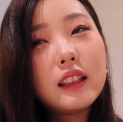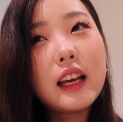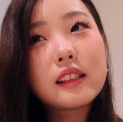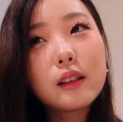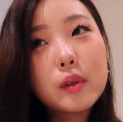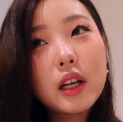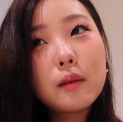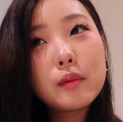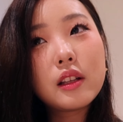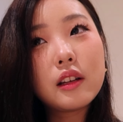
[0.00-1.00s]
Like
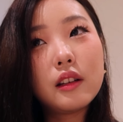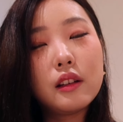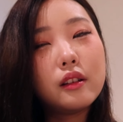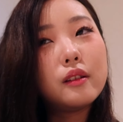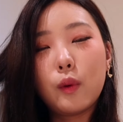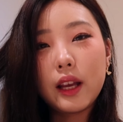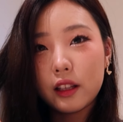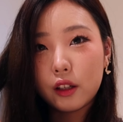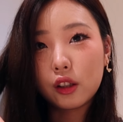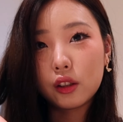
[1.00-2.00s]
sometimes the way
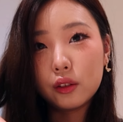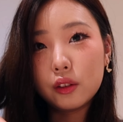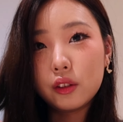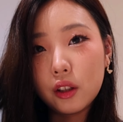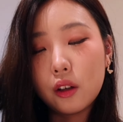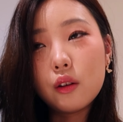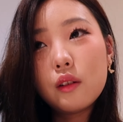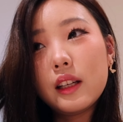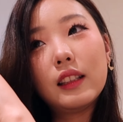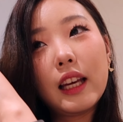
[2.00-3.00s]
the curls
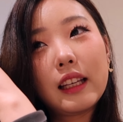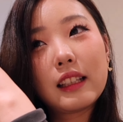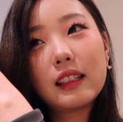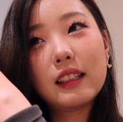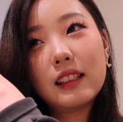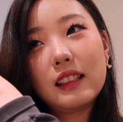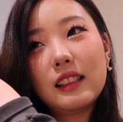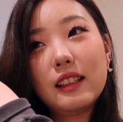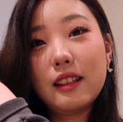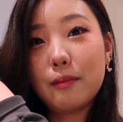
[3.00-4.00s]
go like
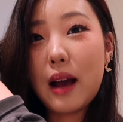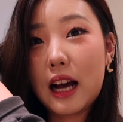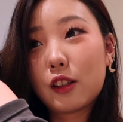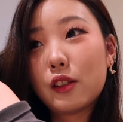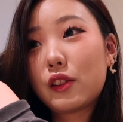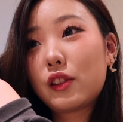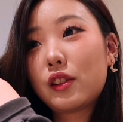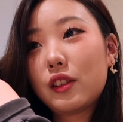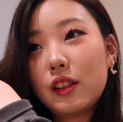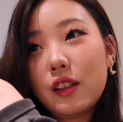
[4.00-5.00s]
matters.
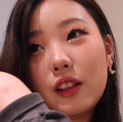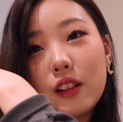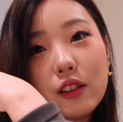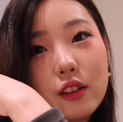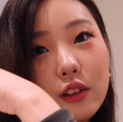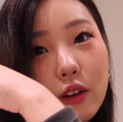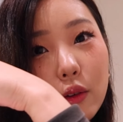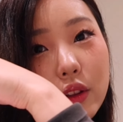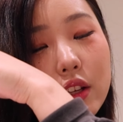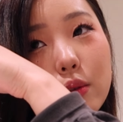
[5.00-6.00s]
So
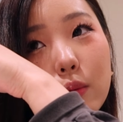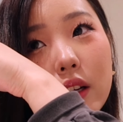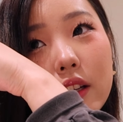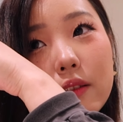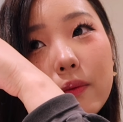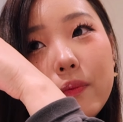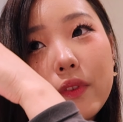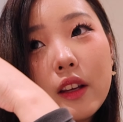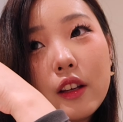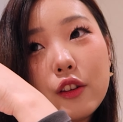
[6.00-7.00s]
this one,
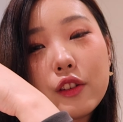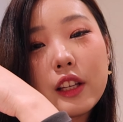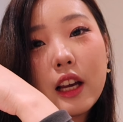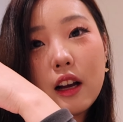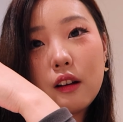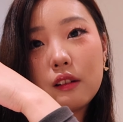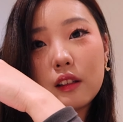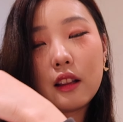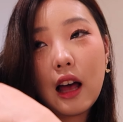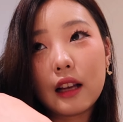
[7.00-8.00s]
you see how the
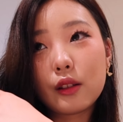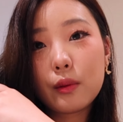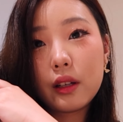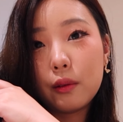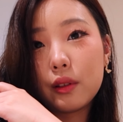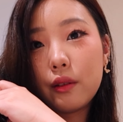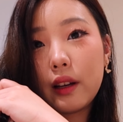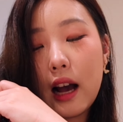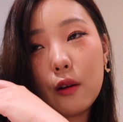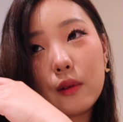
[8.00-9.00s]
last one it was going
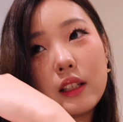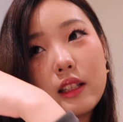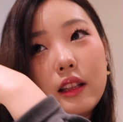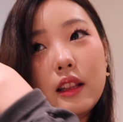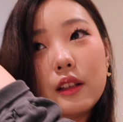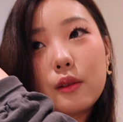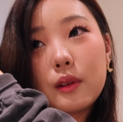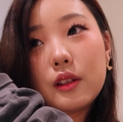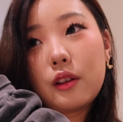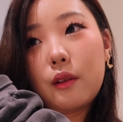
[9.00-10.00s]
outwards and this
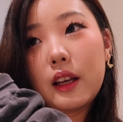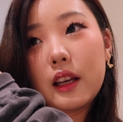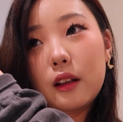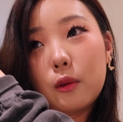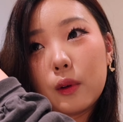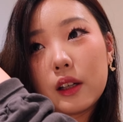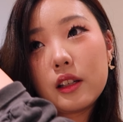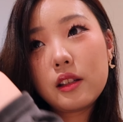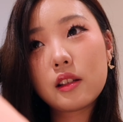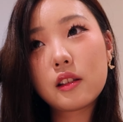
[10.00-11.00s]
one's going
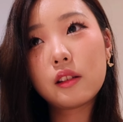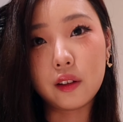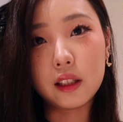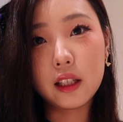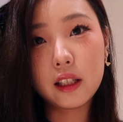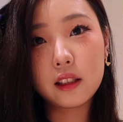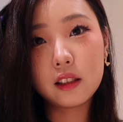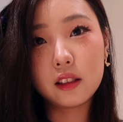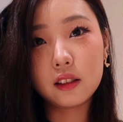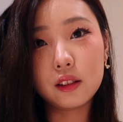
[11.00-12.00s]
inwards? So I like
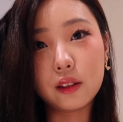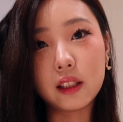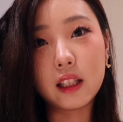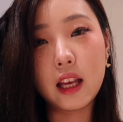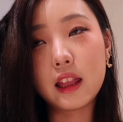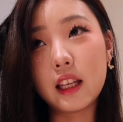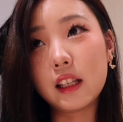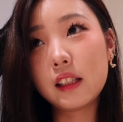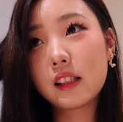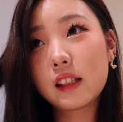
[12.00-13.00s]
doing it like this.